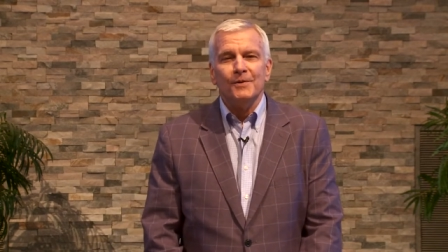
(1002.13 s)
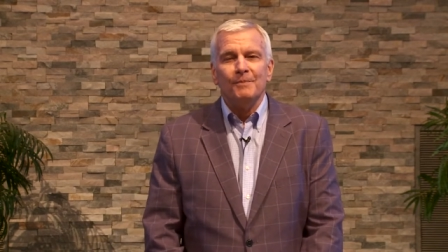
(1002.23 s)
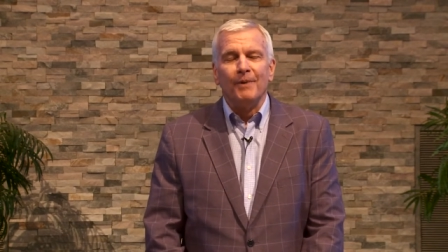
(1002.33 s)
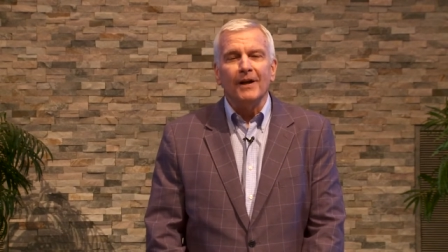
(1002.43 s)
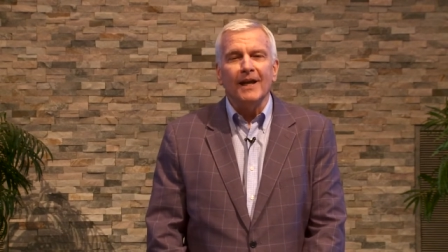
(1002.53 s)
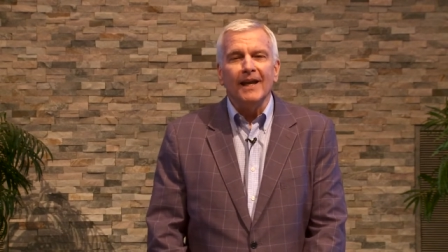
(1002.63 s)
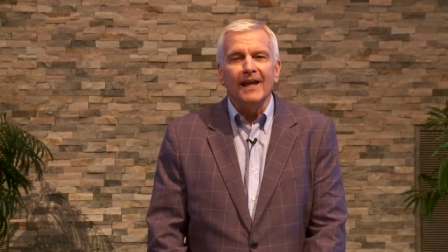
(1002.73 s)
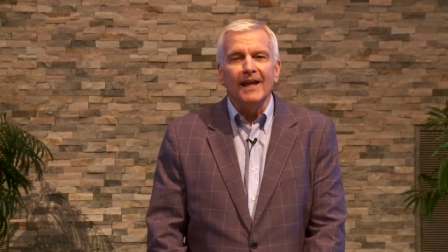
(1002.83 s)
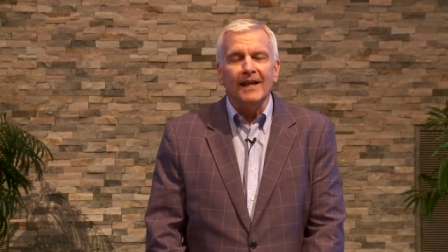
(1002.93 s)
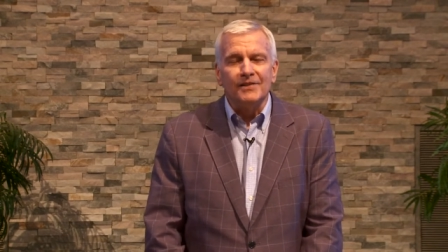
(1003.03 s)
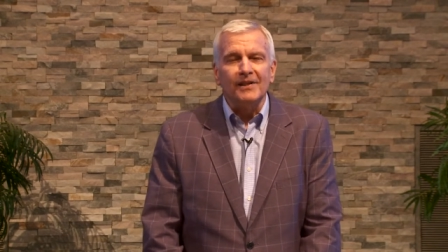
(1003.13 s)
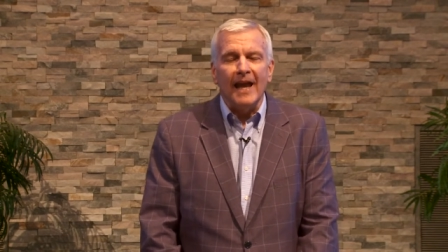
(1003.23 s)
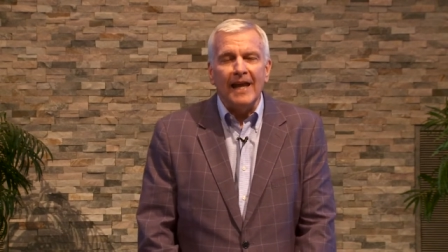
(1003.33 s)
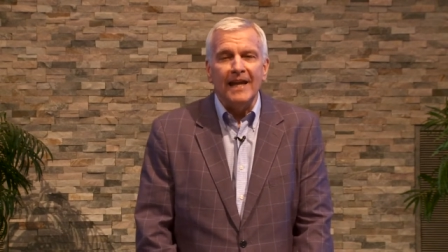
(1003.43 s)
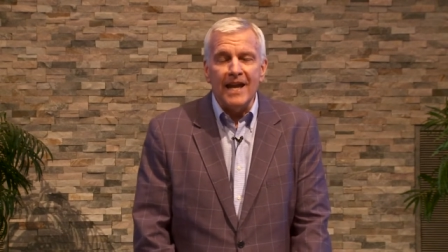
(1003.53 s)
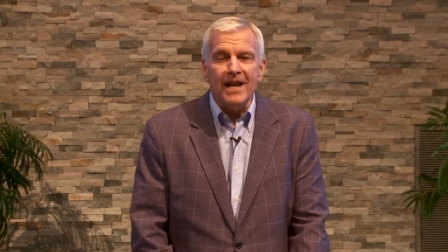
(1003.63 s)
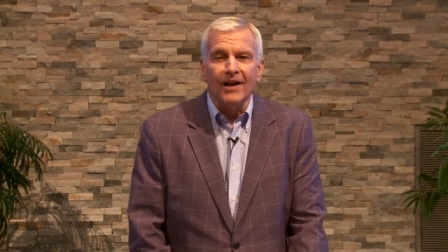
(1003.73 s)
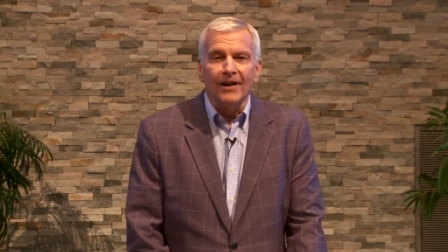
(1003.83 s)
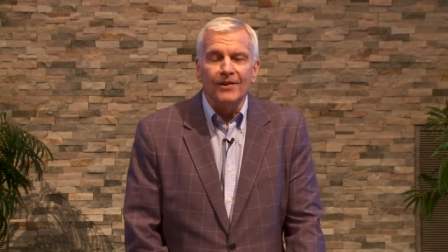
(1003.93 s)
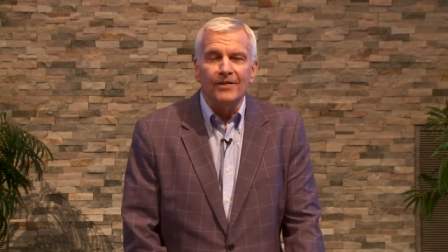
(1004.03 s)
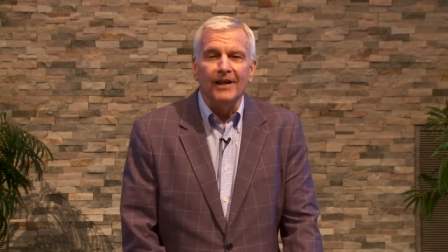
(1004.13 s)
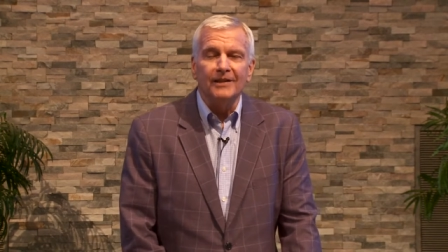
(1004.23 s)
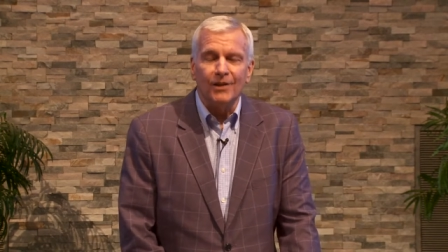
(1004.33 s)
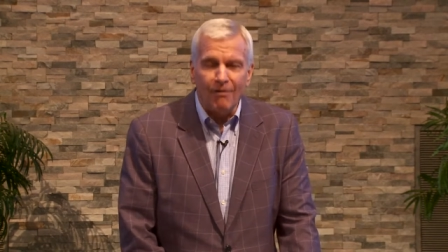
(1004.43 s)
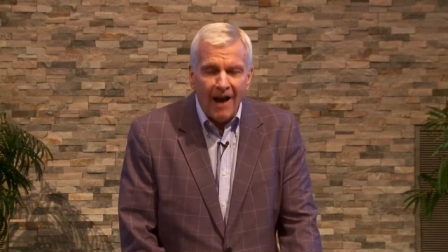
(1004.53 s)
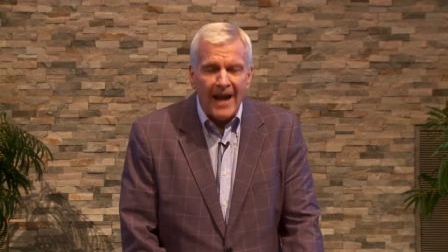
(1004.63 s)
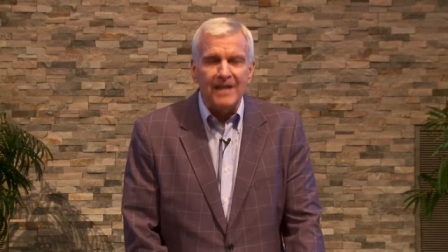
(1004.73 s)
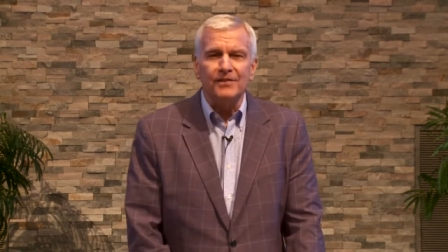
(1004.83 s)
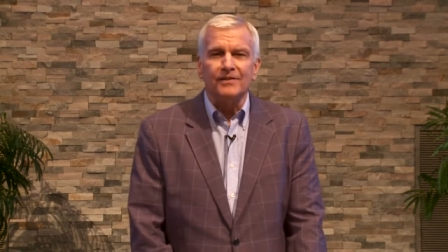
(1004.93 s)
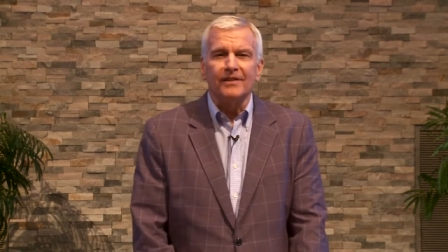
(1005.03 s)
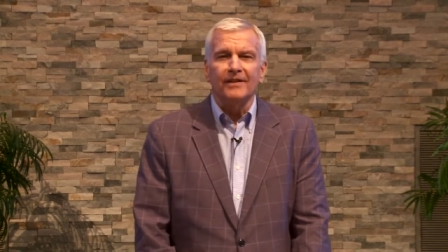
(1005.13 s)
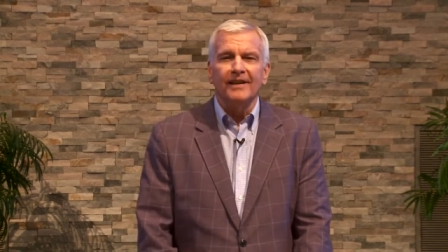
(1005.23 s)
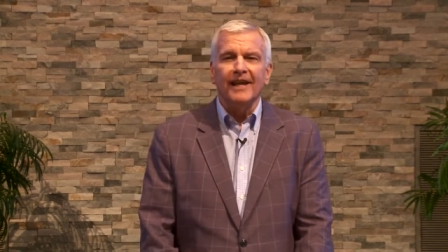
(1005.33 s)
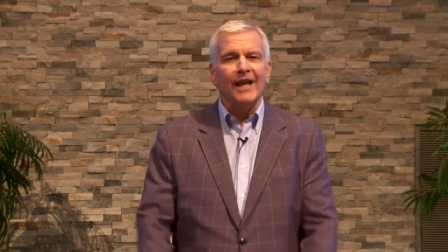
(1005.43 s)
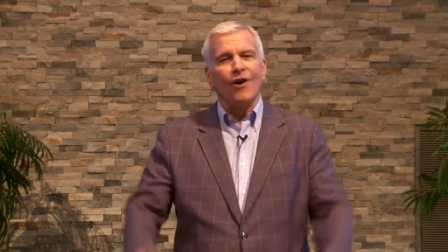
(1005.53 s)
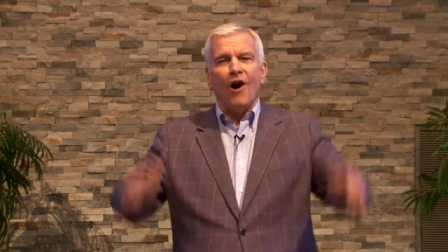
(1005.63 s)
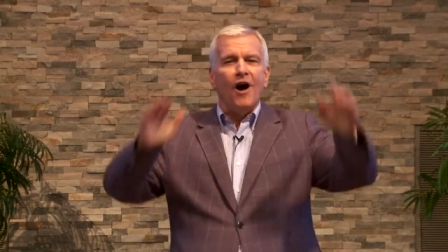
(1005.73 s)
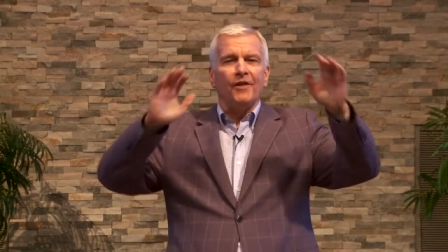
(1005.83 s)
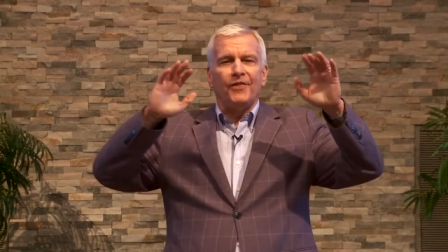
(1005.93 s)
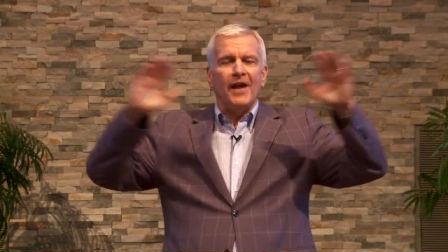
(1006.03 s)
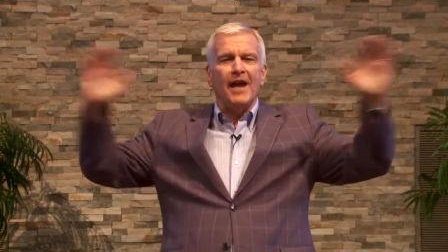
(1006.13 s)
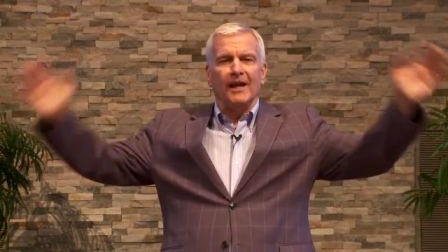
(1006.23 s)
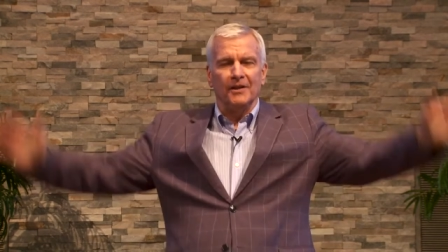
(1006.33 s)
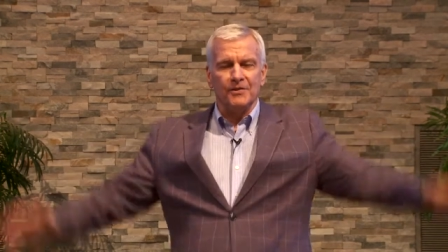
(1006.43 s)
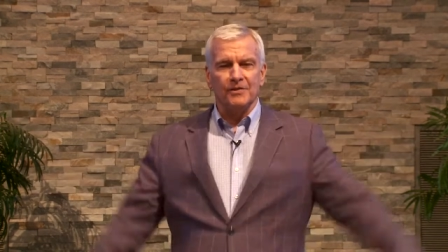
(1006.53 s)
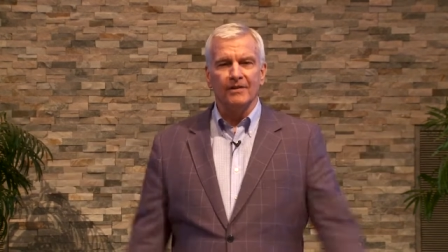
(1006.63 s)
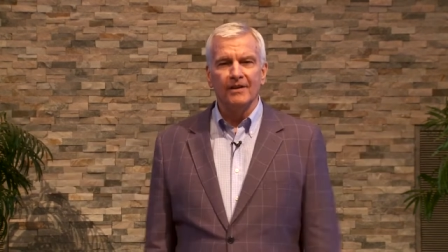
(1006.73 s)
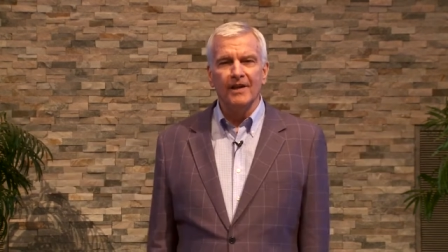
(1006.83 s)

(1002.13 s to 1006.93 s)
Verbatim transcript: But it's saying here that Christ in all things,